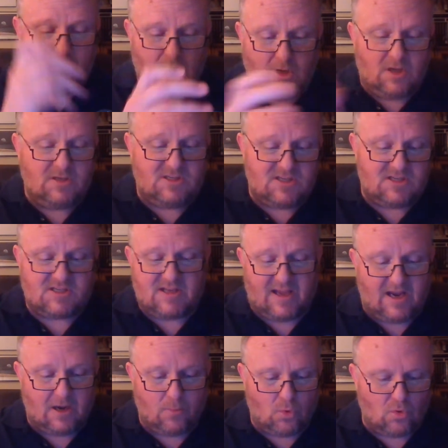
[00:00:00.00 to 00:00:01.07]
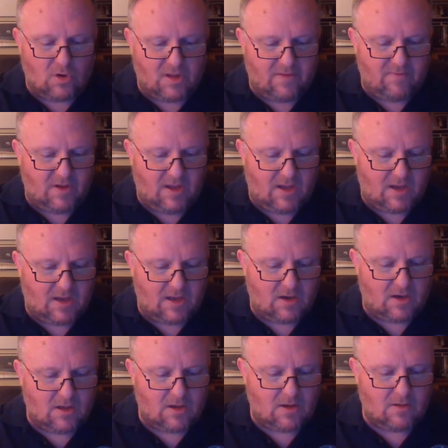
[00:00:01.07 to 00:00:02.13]
unsustainable living
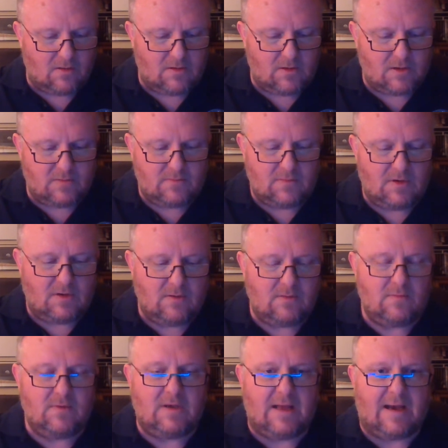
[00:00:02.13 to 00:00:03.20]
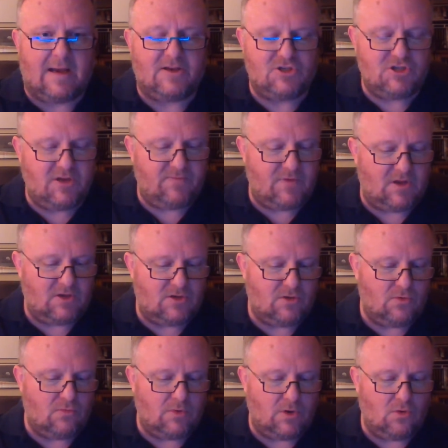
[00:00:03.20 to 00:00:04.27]
and not shifting
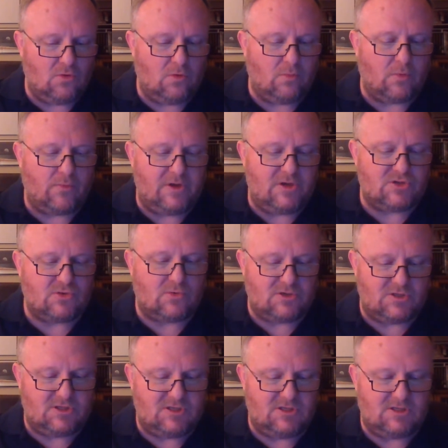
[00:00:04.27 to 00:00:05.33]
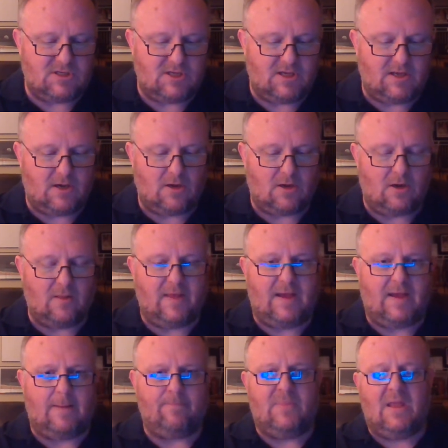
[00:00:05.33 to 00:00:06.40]
to renewable resources and all of
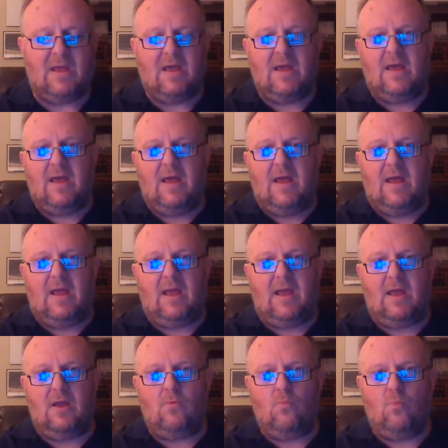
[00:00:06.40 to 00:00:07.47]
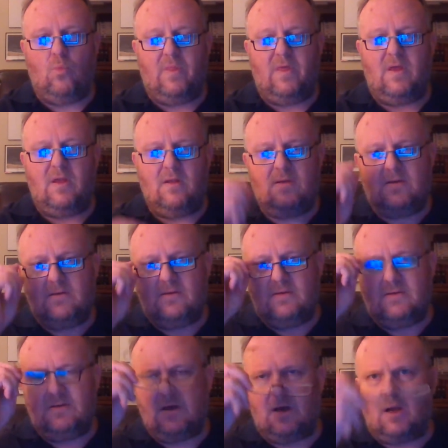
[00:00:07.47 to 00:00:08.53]
that. And within
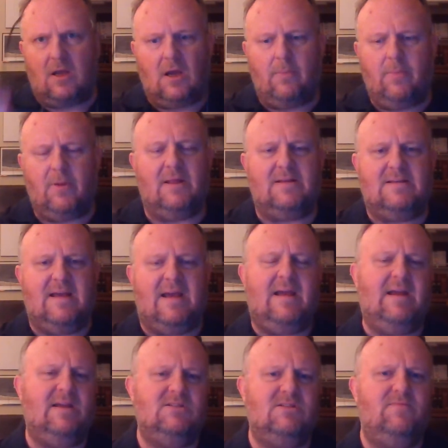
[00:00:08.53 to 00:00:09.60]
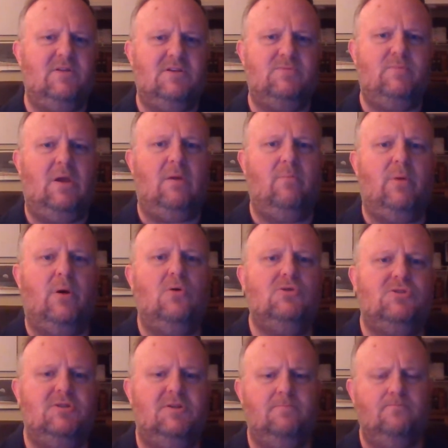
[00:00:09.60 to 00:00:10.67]
a couple of days of this being
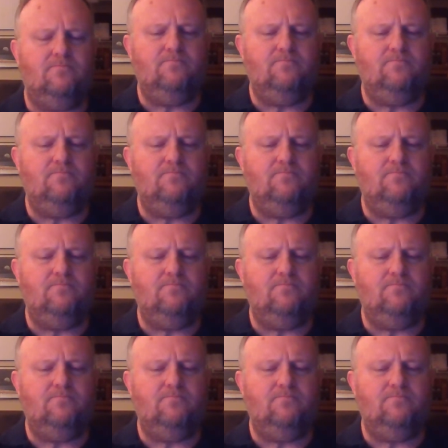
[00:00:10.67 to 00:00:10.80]
posted,